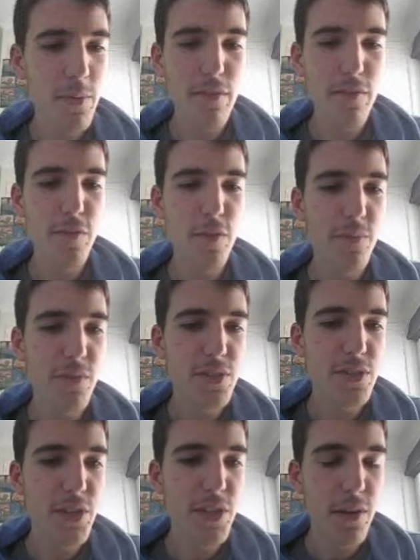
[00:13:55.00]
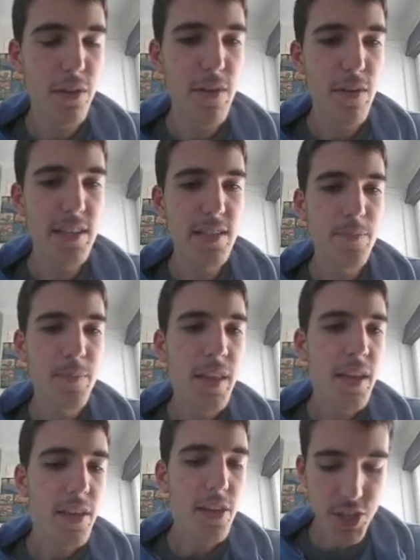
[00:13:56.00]
the form for a 2-year-old race.
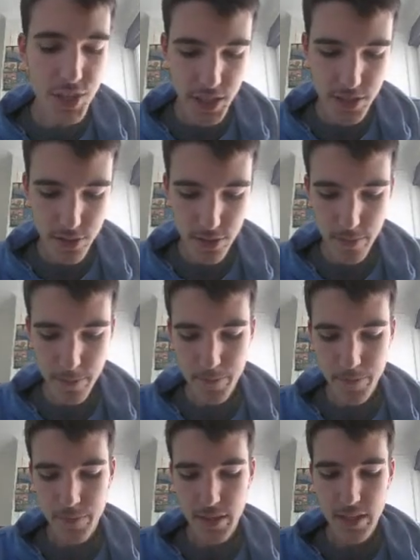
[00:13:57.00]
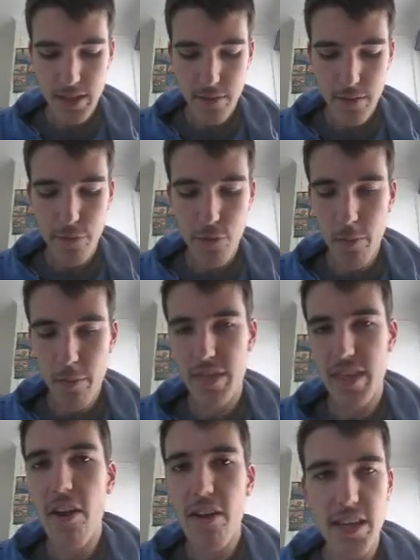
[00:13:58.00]
Usually I do the form
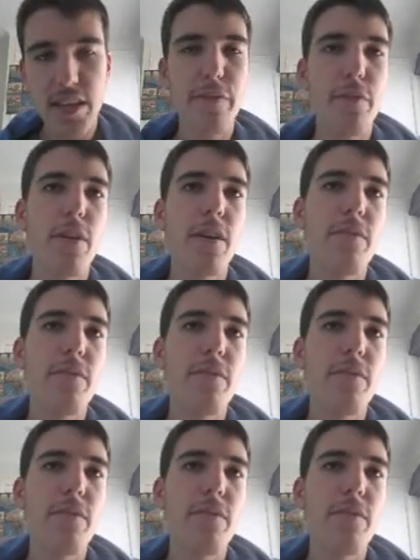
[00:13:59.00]
thoroughly for a